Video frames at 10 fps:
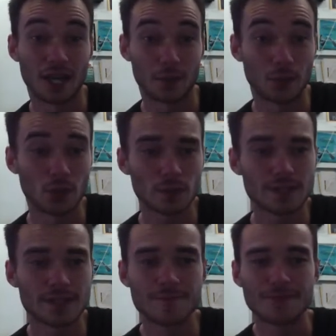
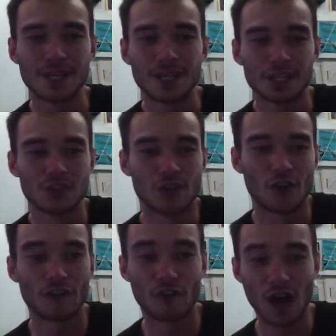pulls. You've
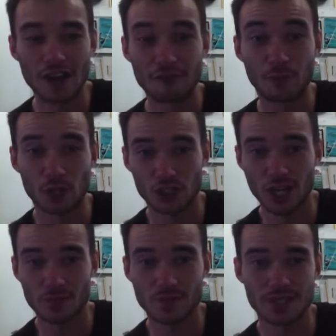got 5
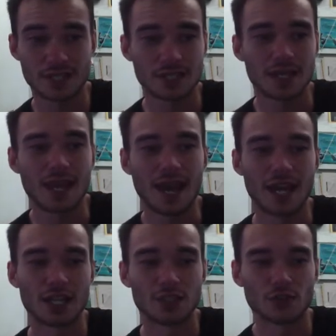push-ups,
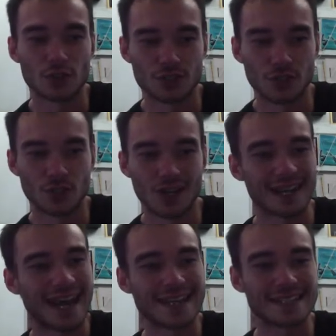and you've also
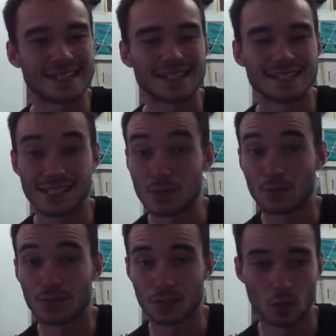got 8 deep
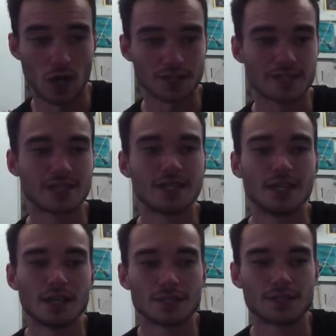squats.
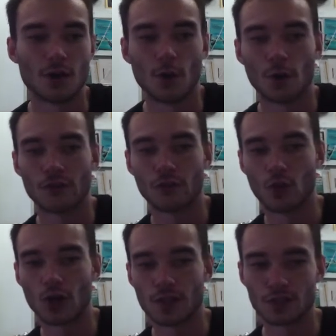So
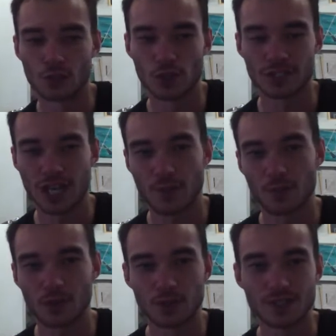for the door scat
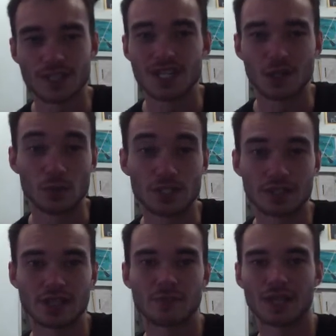pulls, we did
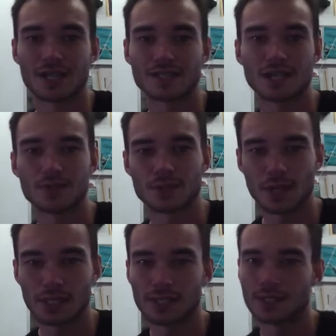them last time as
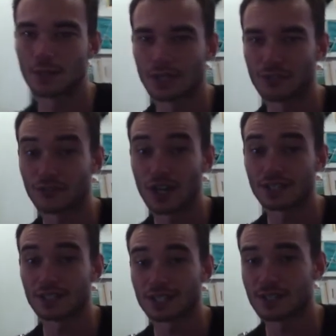well. We're going to find
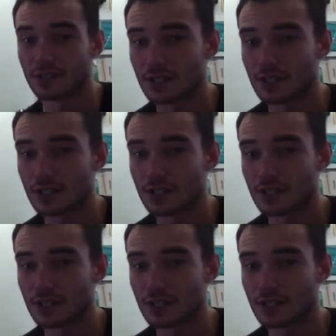a nice sturdy